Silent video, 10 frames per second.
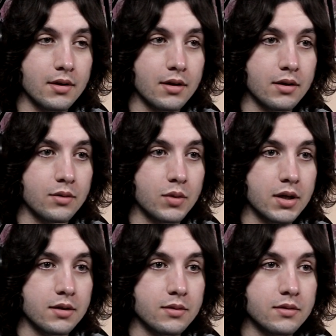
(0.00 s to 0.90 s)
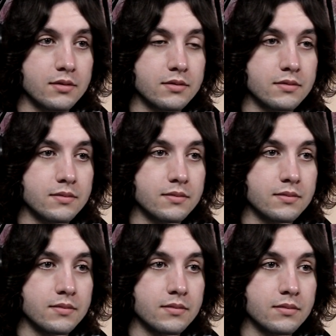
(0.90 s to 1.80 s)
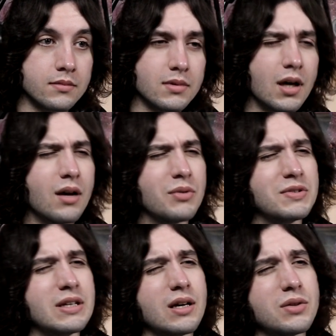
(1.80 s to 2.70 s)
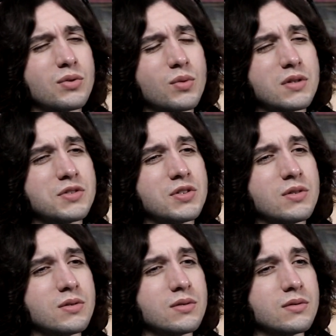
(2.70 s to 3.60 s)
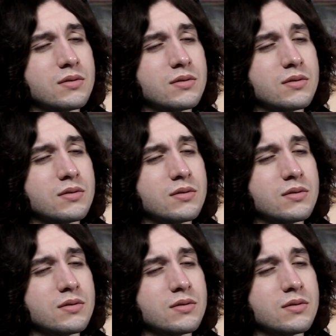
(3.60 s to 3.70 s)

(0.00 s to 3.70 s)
Oh, wow. Oh, the other one too.